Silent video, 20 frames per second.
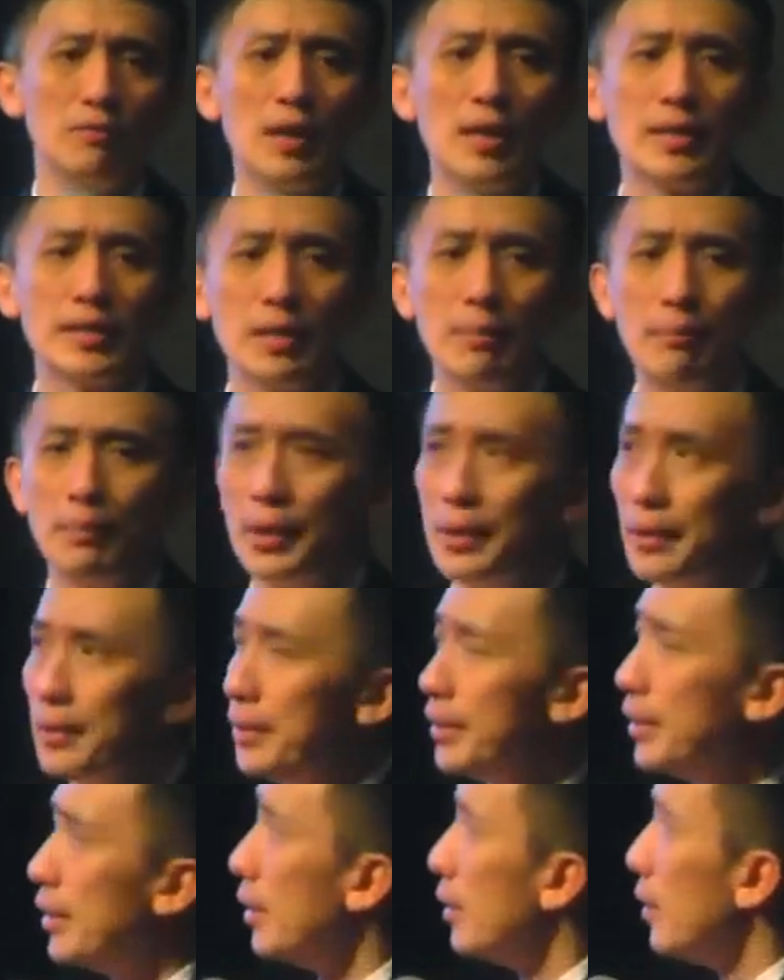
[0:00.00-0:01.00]
Very
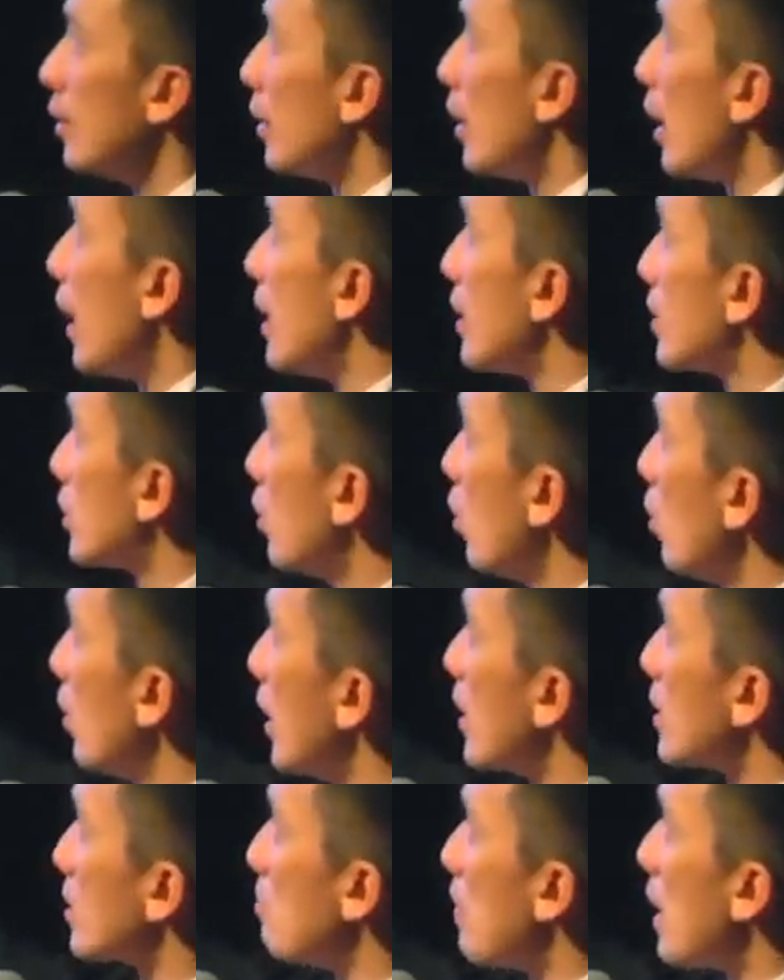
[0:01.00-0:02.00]
simple. As long
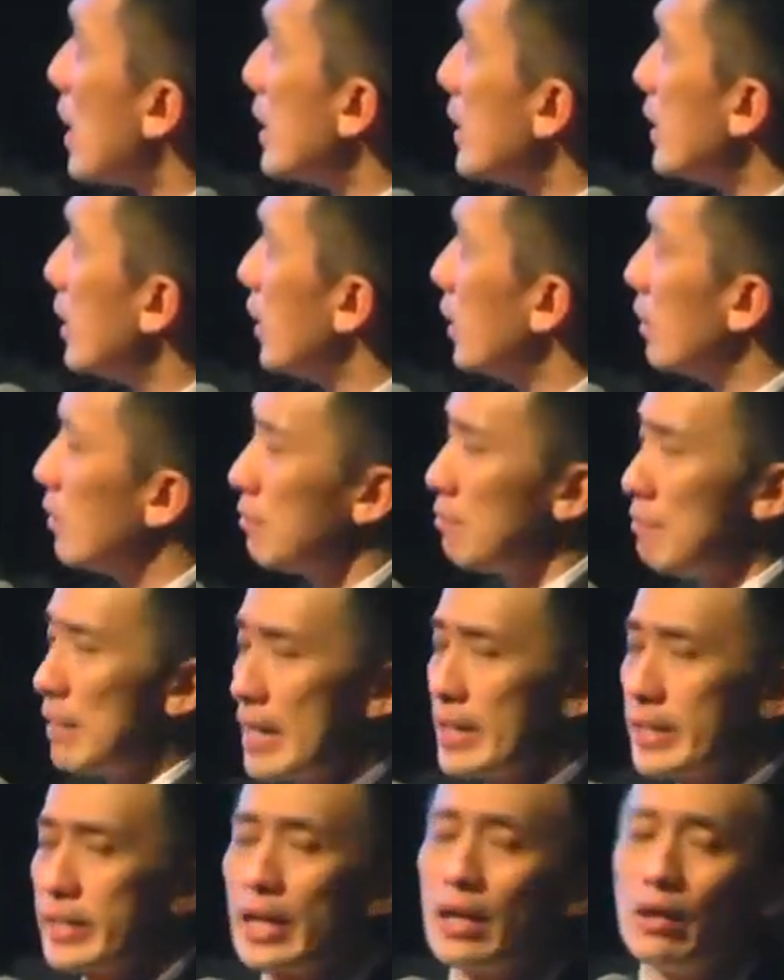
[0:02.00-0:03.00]
as my leader,
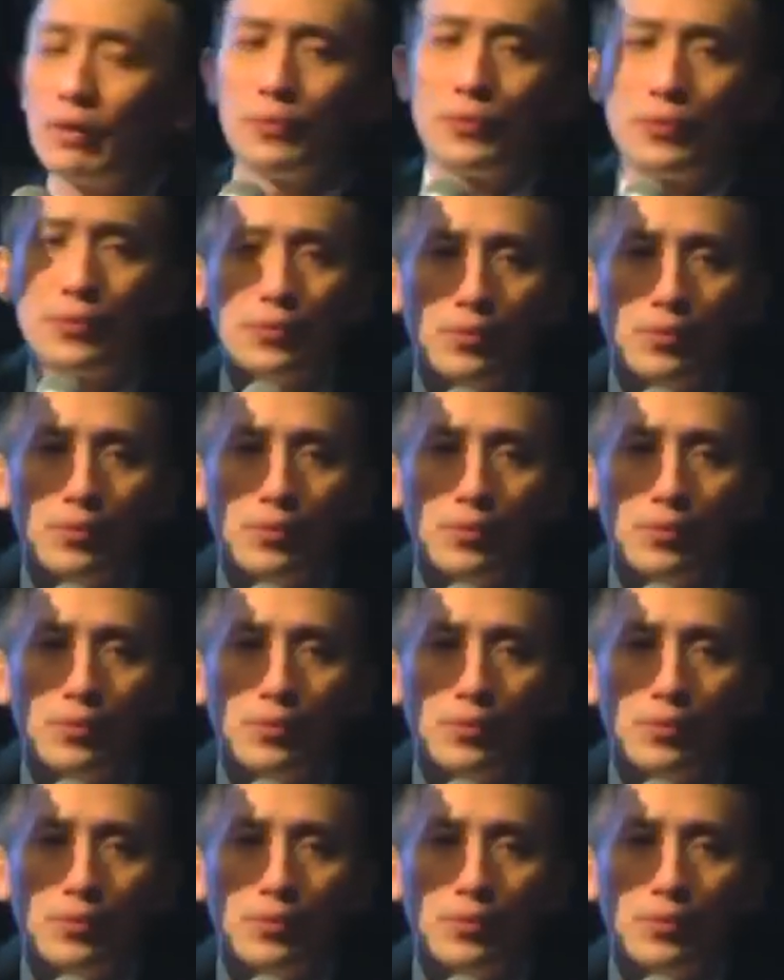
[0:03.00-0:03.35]
myself,